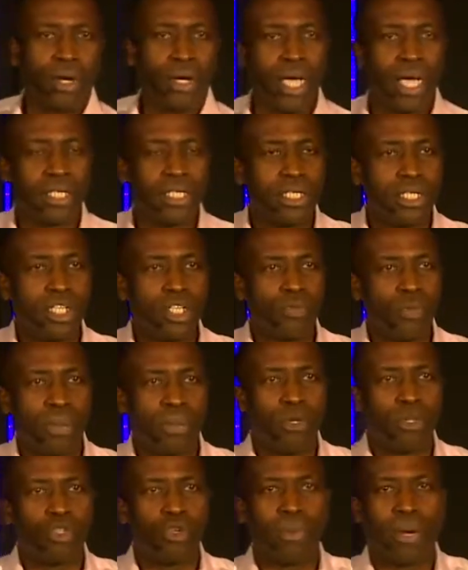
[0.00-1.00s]
Allocating these
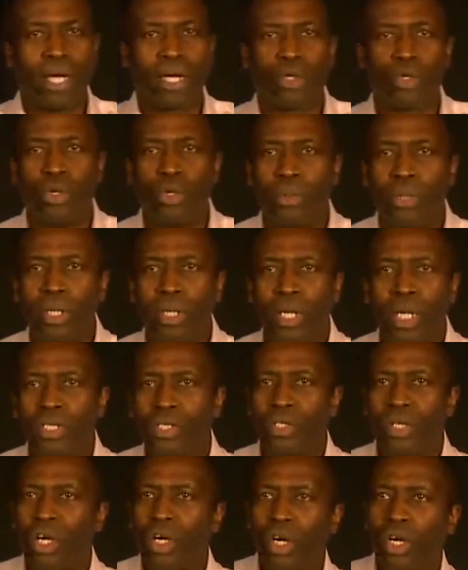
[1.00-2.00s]
people to my group,
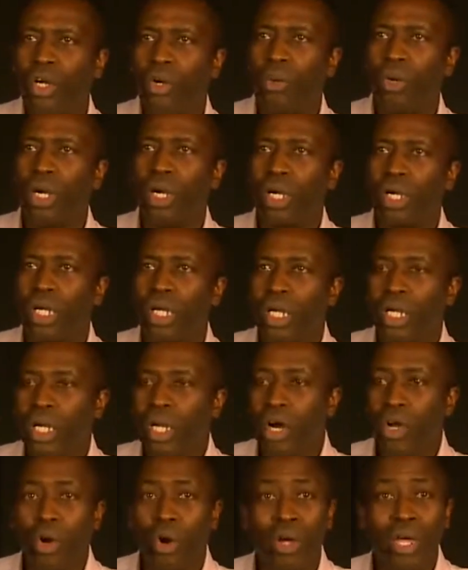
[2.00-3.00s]
it's not going to work.
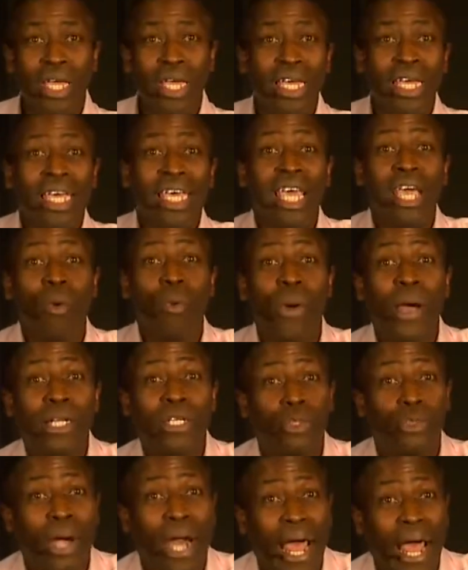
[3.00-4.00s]
Oh, no. He
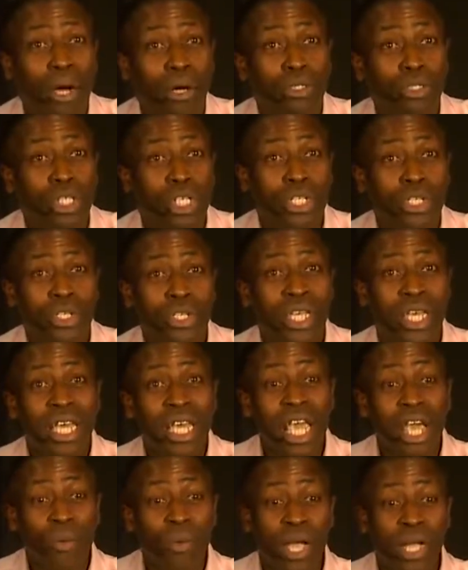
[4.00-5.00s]
went round, Jesus.
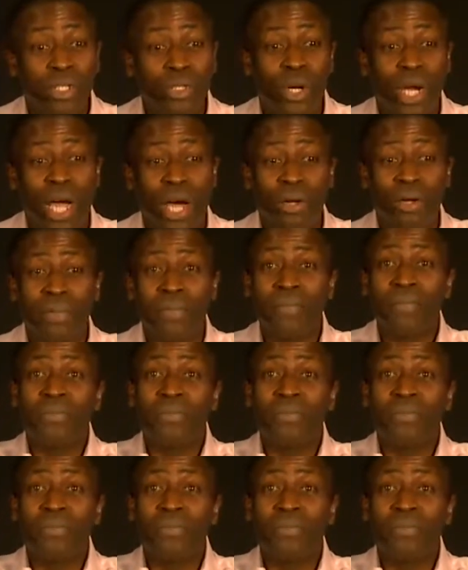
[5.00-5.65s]
He went round.